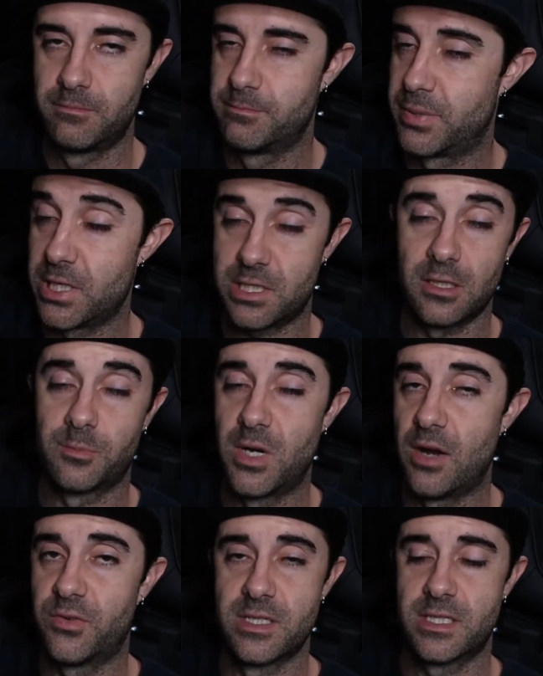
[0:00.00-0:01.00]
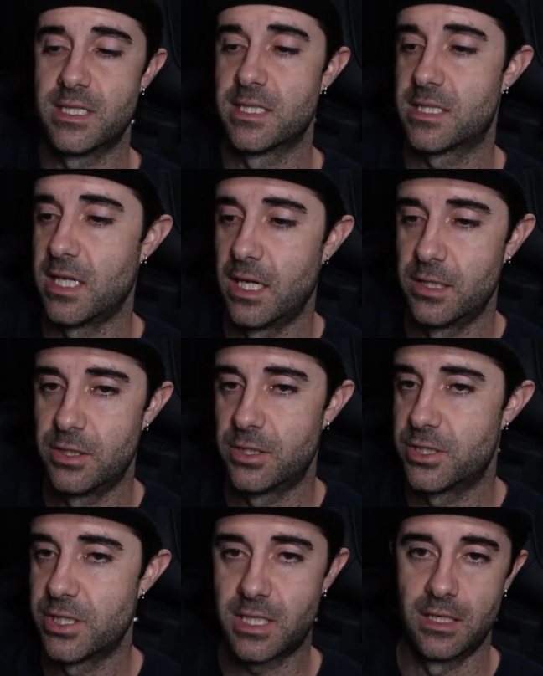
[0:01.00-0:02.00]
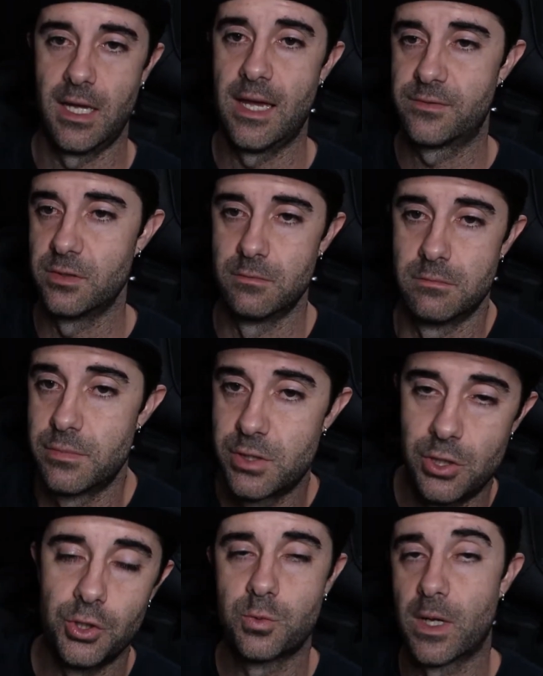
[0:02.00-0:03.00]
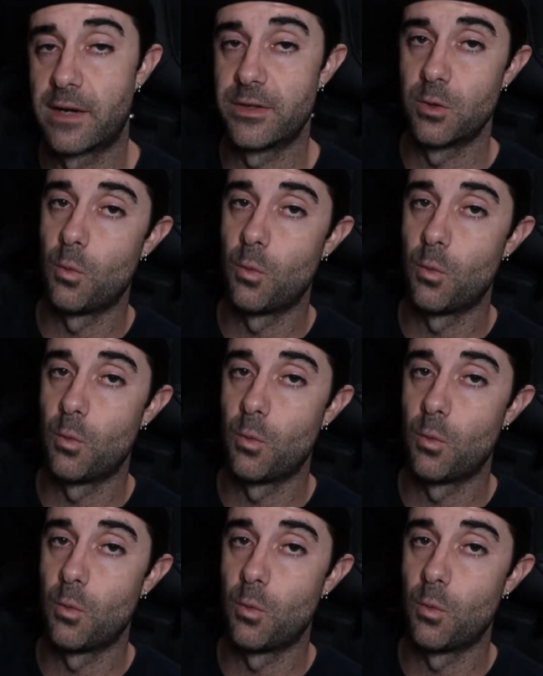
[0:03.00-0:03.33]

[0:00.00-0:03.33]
personal preferences, and you're just gonna have to choose whatever you